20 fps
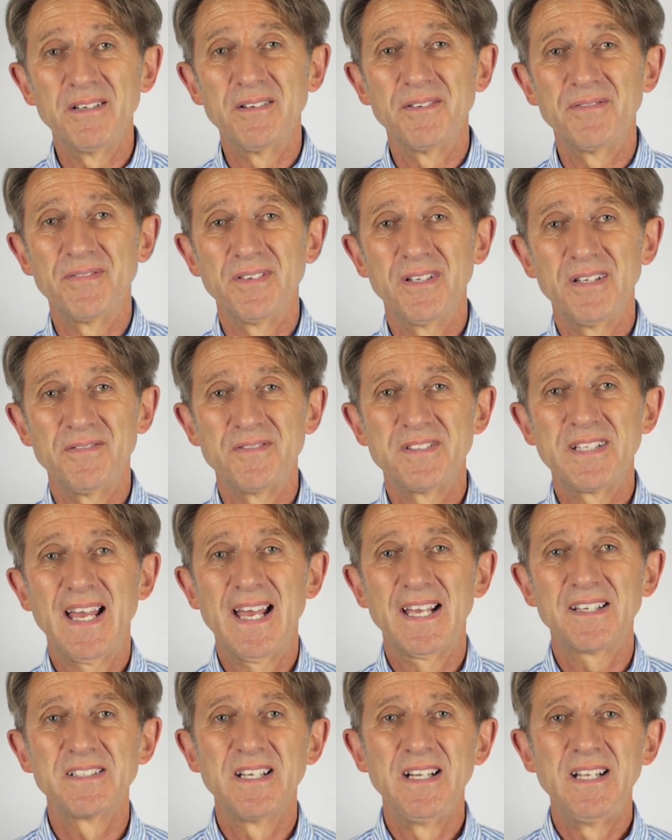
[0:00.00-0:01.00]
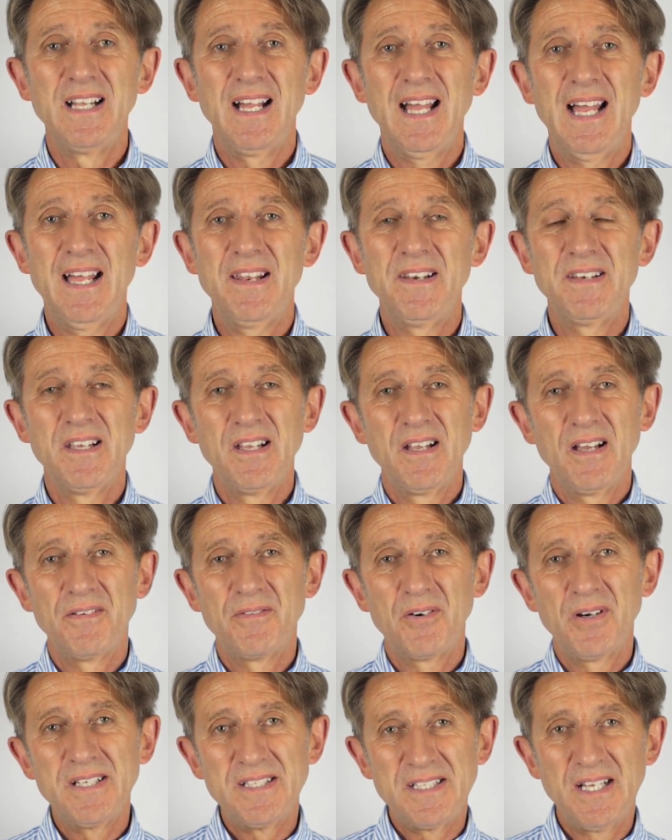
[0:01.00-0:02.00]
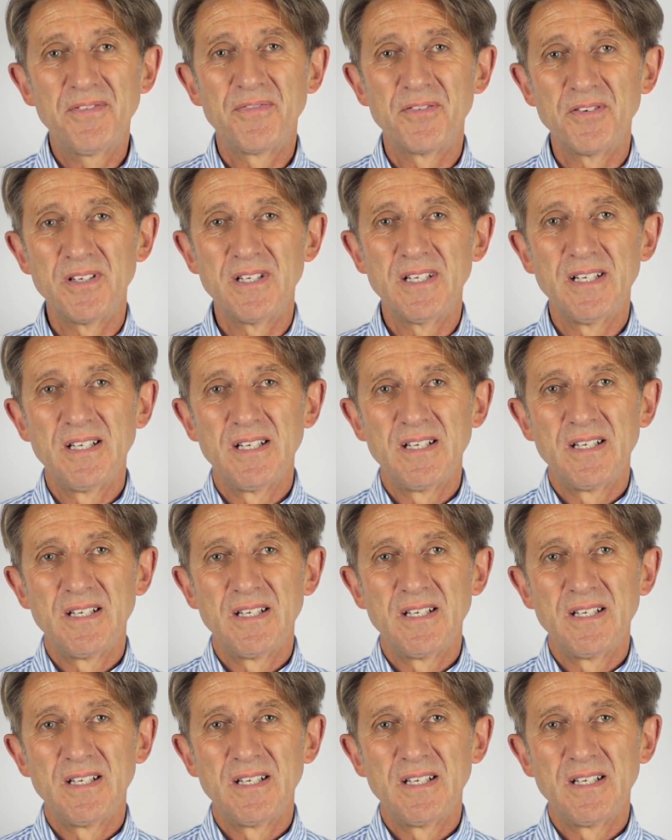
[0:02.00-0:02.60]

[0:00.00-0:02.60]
of tax, and a very different